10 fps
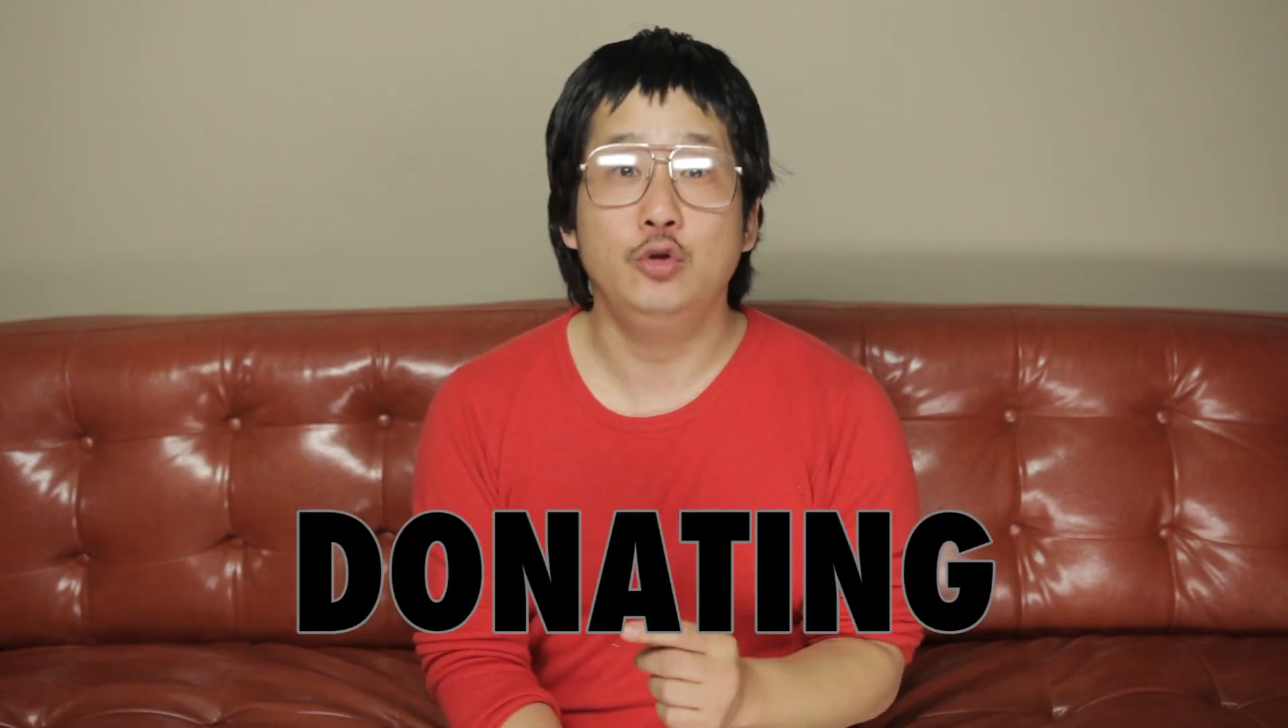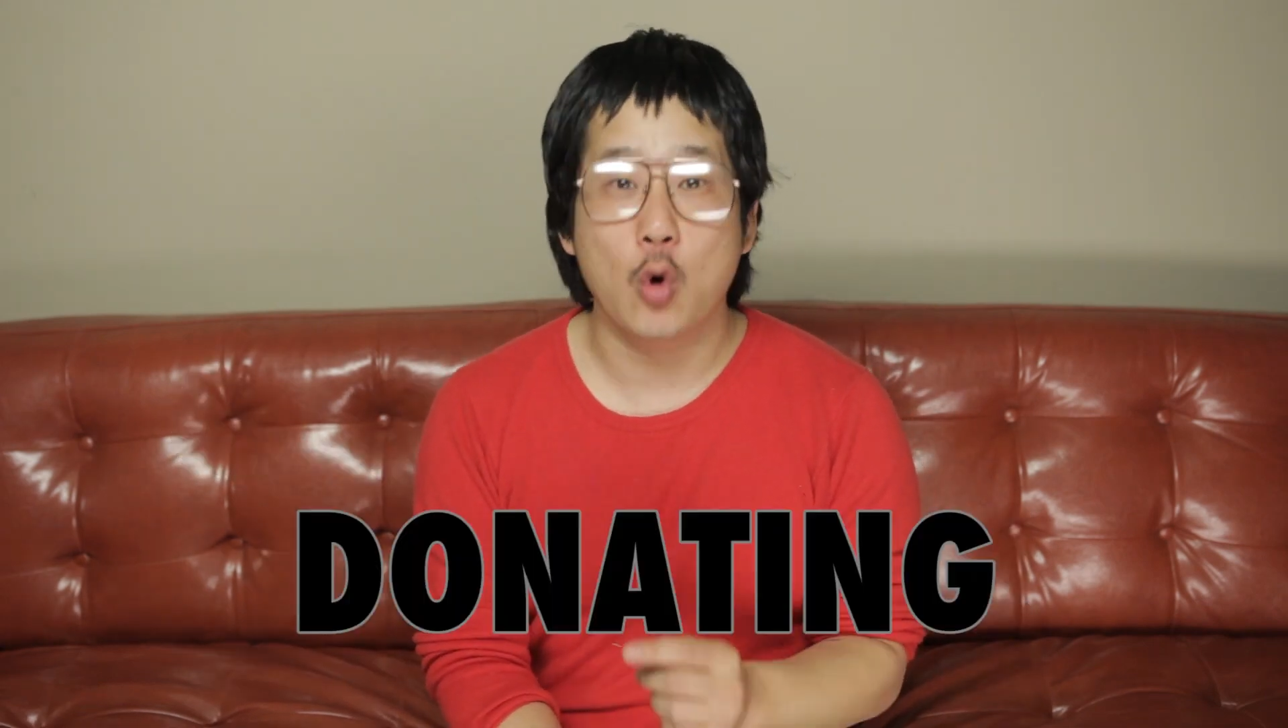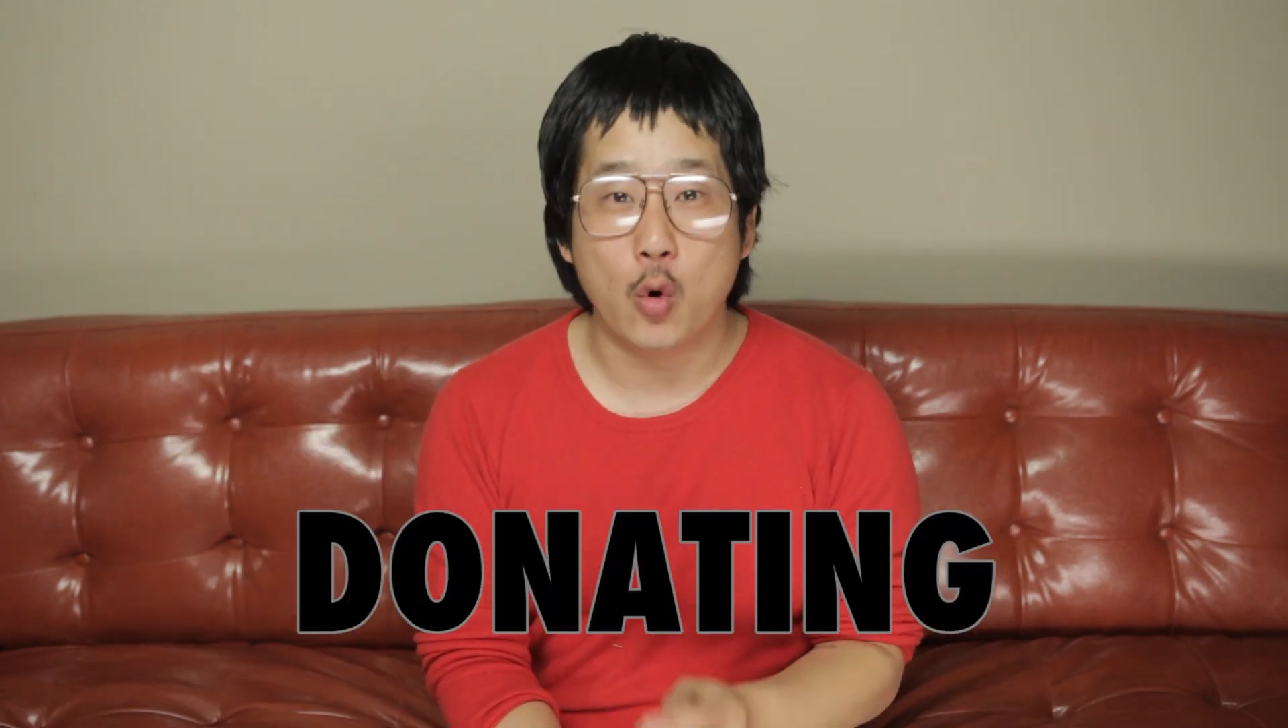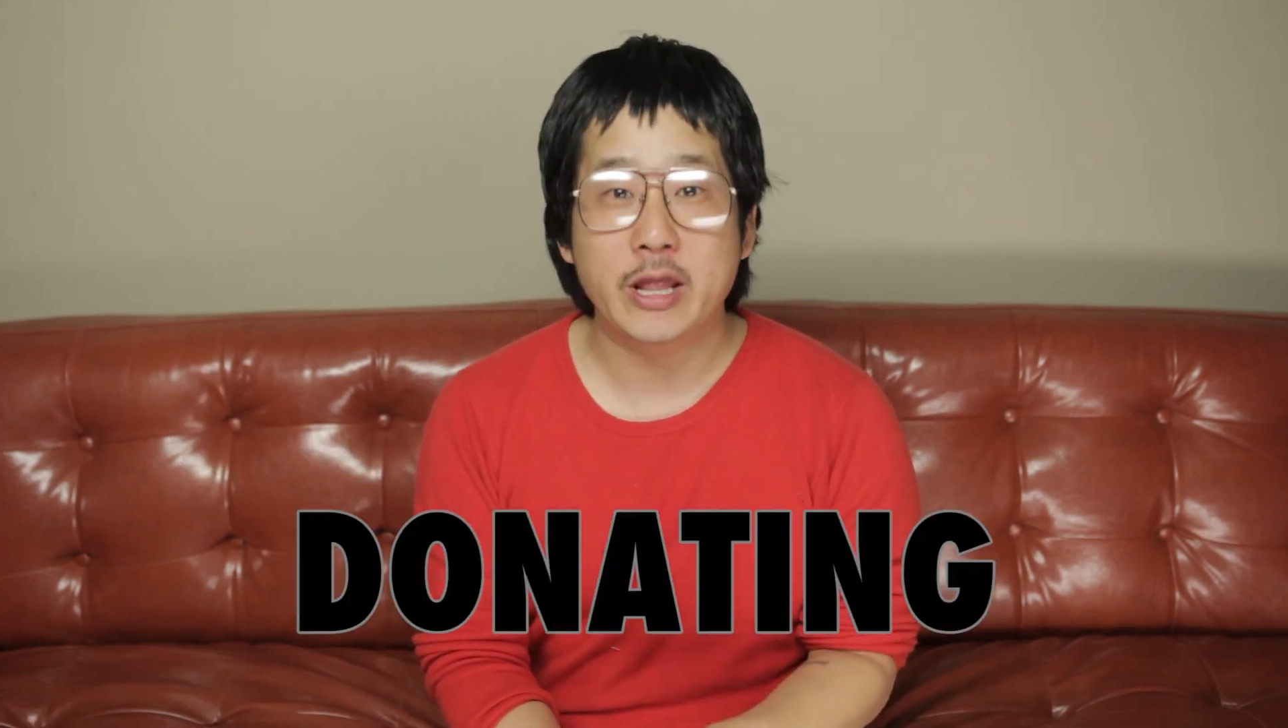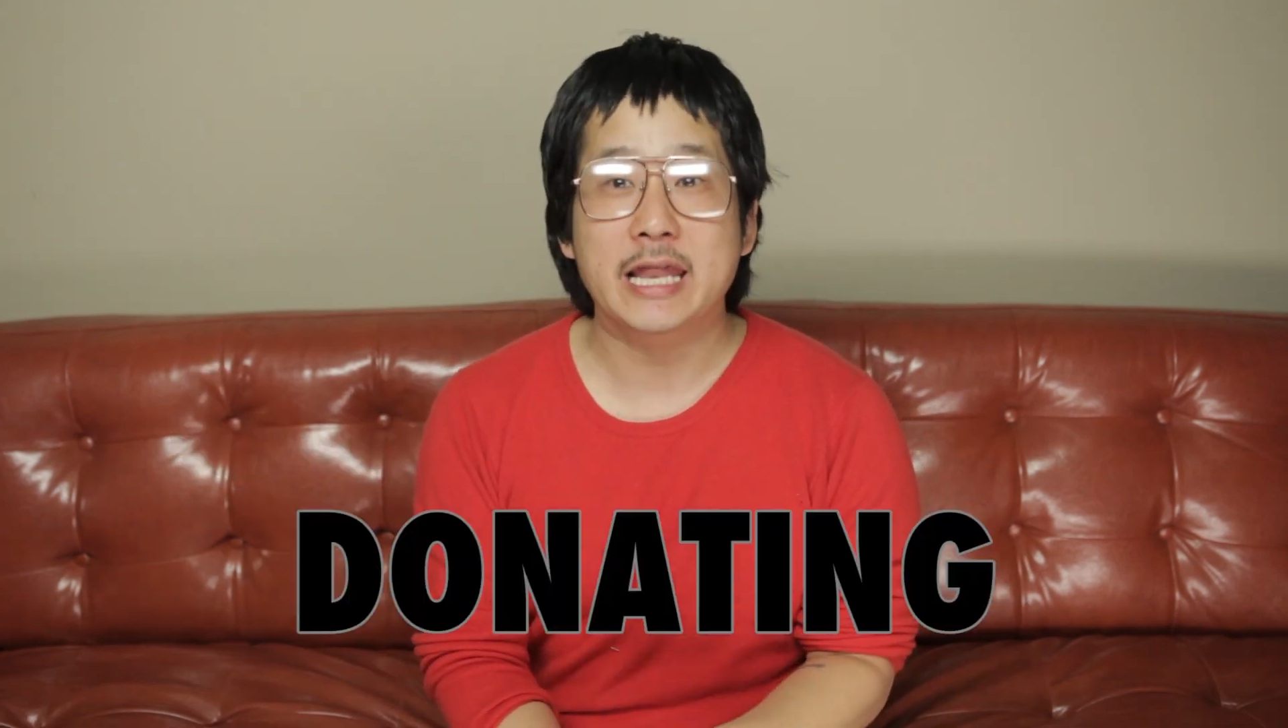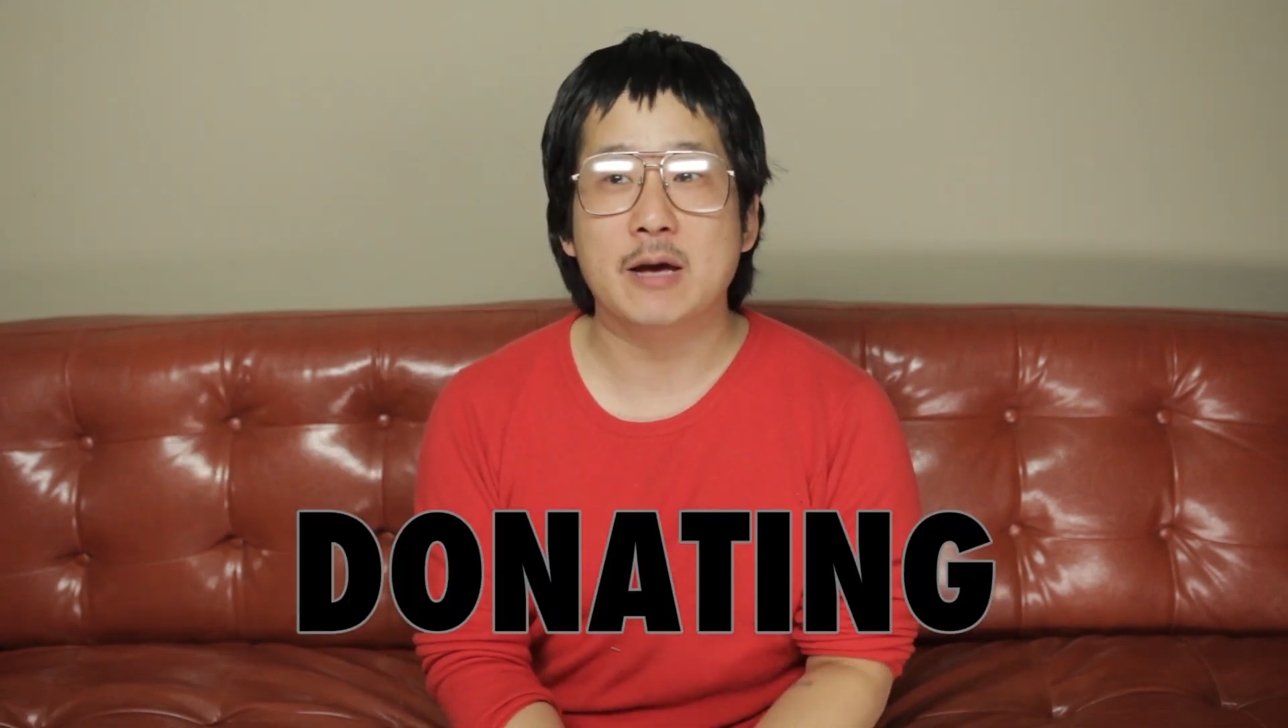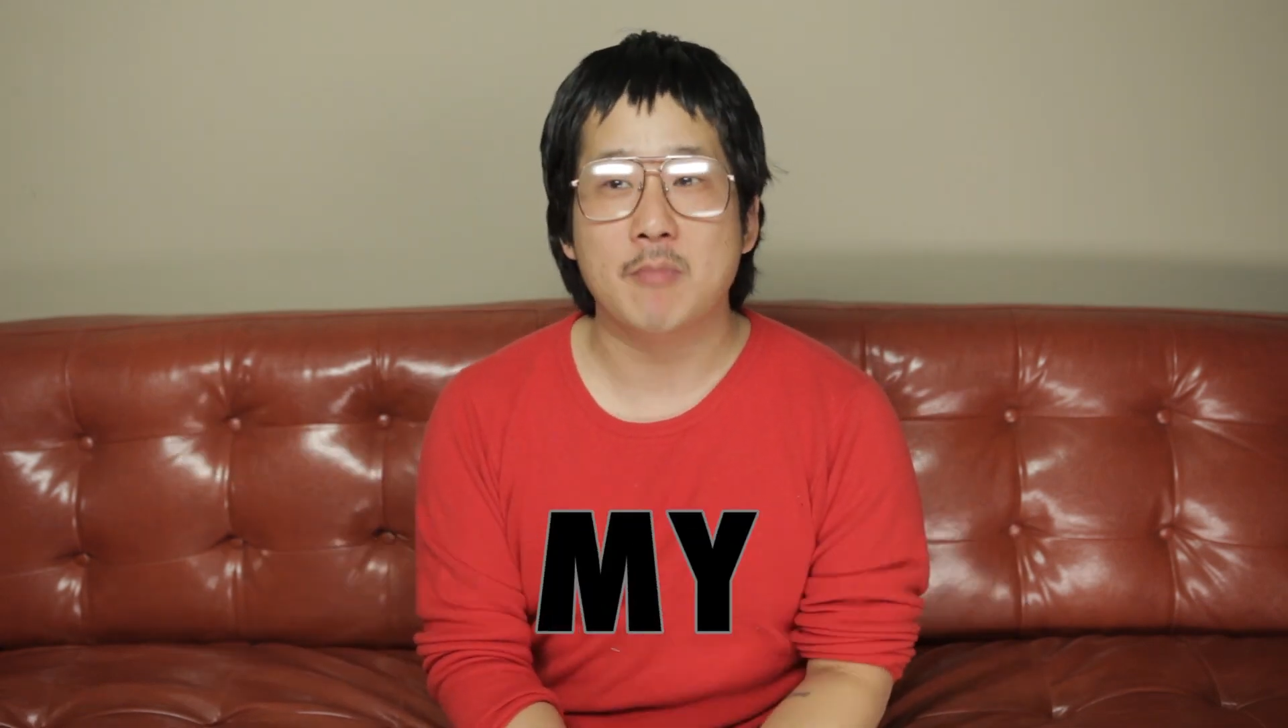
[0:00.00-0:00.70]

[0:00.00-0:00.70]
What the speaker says: donating